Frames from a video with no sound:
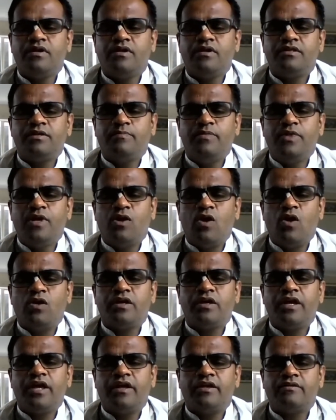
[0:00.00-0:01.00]
the
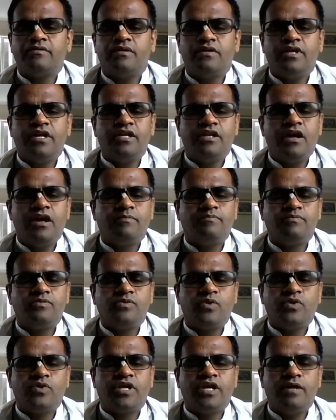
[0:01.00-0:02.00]
belonging enough
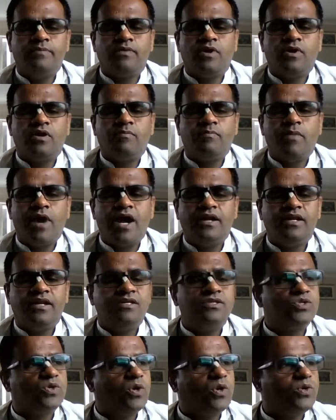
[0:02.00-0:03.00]
to keep our mind
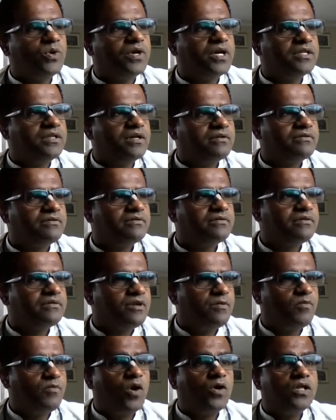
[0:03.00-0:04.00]
and soul together,
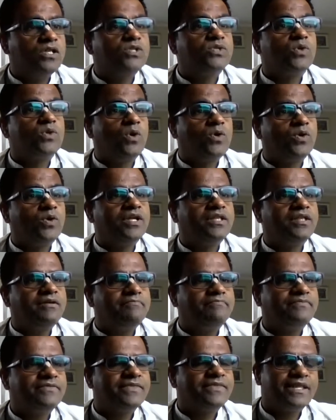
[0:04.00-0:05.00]
body and soul together.
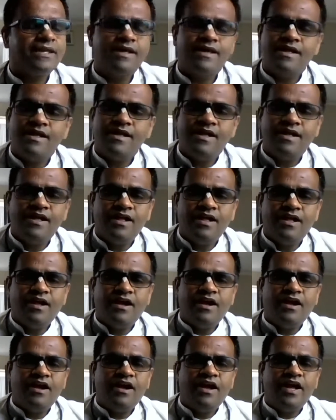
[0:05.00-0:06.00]

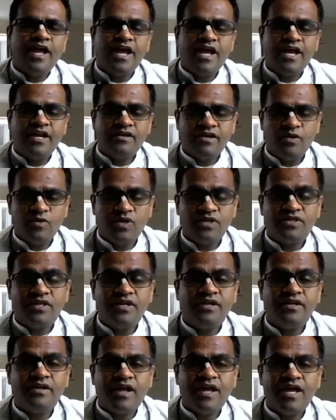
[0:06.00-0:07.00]
And
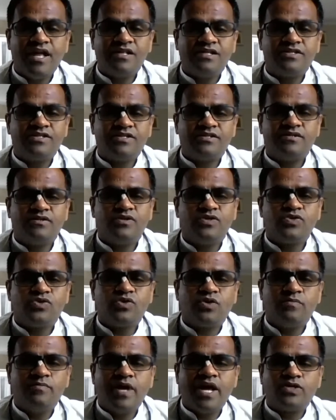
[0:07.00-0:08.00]
everything else
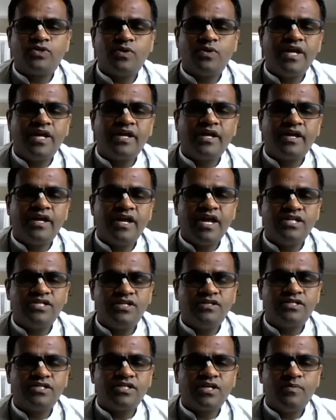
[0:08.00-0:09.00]
should be actually engaged
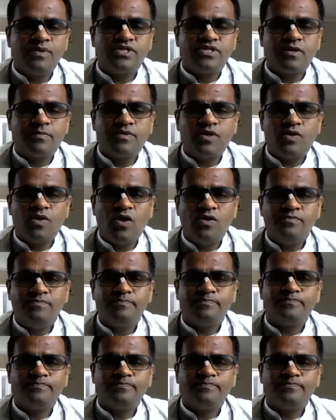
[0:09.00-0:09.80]
in the service of the Lord.